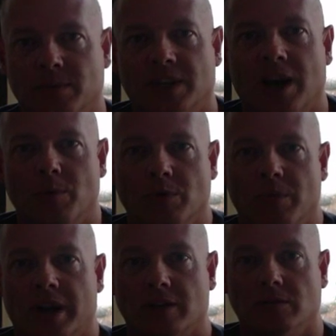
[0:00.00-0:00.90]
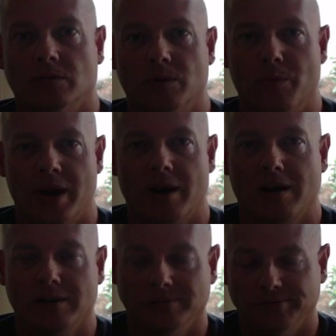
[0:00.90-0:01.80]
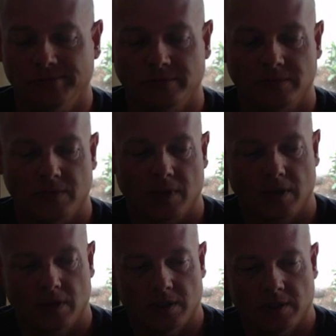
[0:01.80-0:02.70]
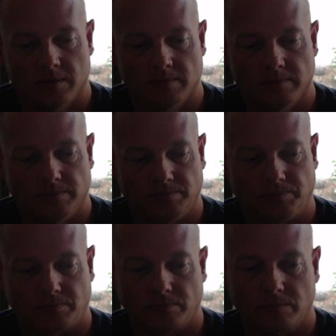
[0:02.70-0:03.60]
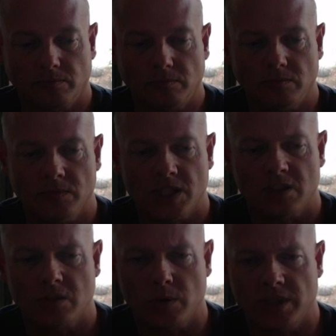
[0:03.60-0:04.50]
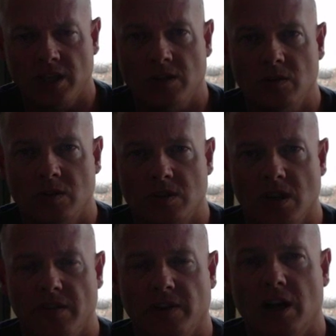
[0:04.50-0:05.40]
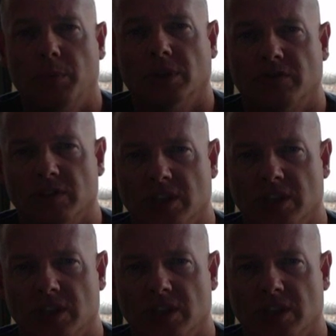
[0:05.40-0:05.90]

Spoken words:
type of medical repair. Um, So what they do is they have a couple different